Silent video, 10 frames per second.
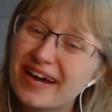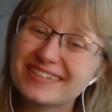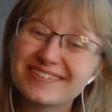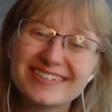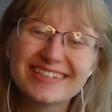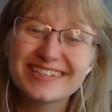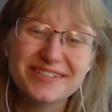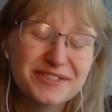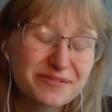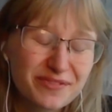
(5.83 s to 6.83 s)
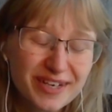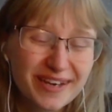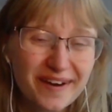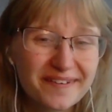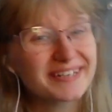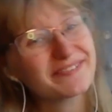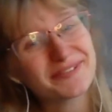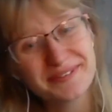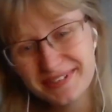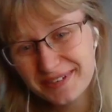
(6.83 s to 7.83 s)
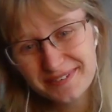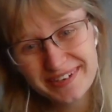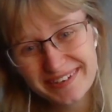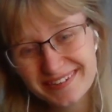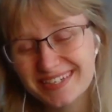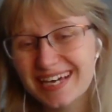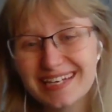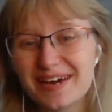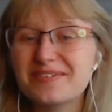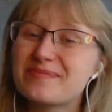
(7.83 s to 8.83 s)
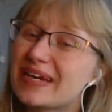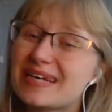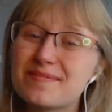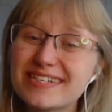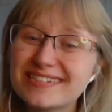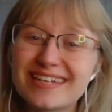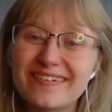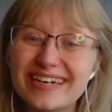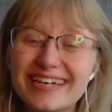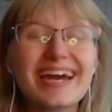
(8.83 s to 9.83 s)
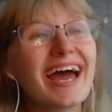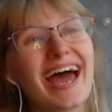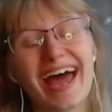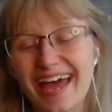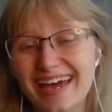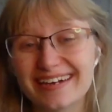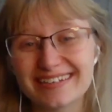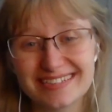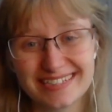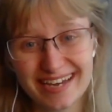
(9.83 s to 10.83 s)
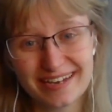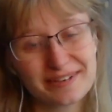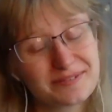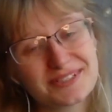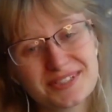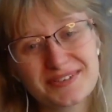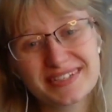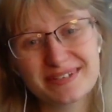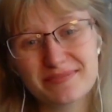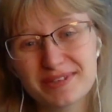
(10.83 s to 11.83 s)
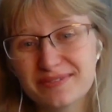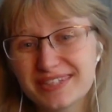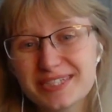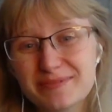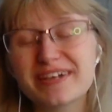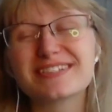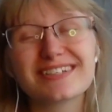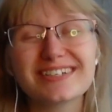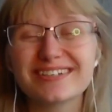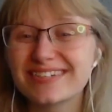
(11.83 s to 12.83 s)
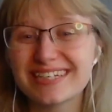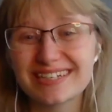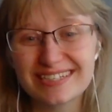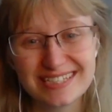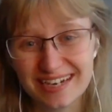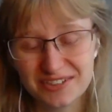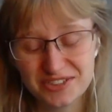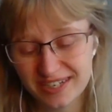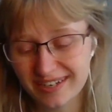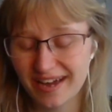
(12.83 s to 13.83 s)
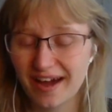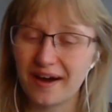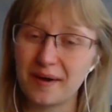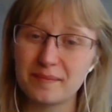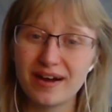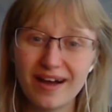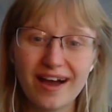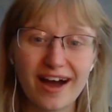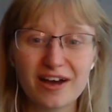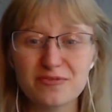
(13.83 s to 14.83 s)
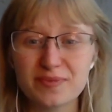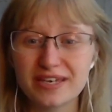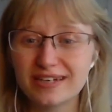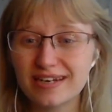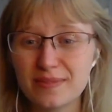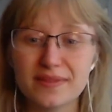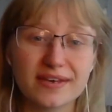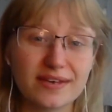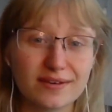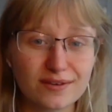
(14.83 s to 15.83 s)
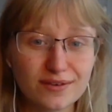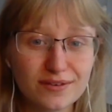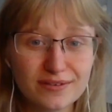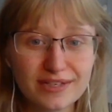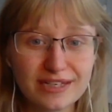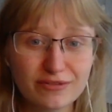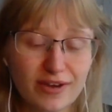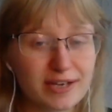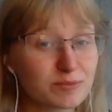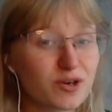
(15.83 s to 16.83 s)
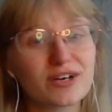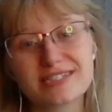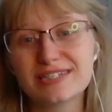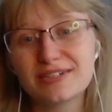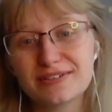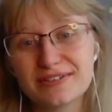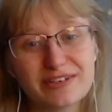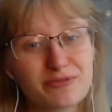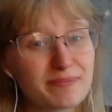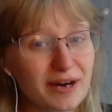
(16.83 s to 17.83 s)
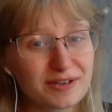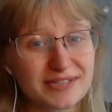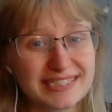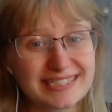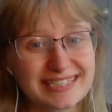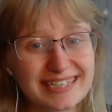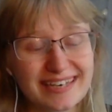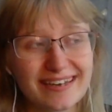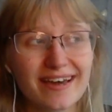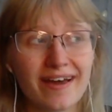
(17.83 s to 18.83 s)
to another YouTube video. If you're new here, then hello, my name is Chloe, and today we're doing something really special and really nostalgic. Um, I've been in the New Leaf, Animal Crossing New Leaf bug recently,